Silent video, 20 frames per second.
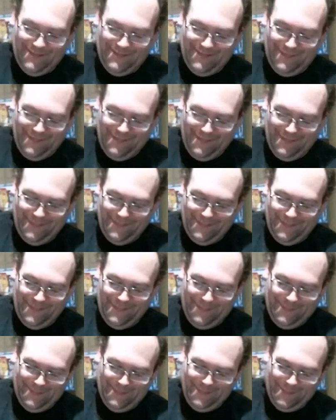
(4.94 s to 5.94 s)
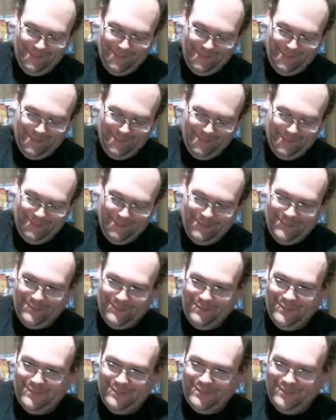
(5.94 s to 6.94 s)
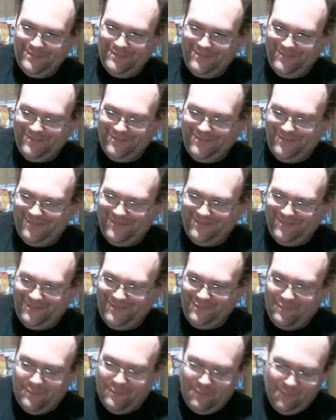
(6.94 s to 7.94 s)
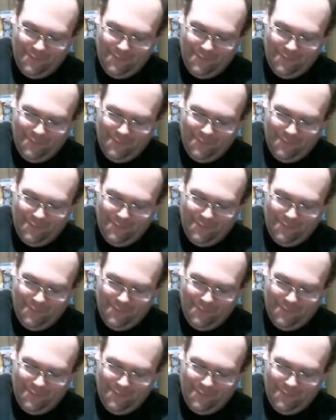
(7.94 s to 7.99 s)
No one is speaking in this clip.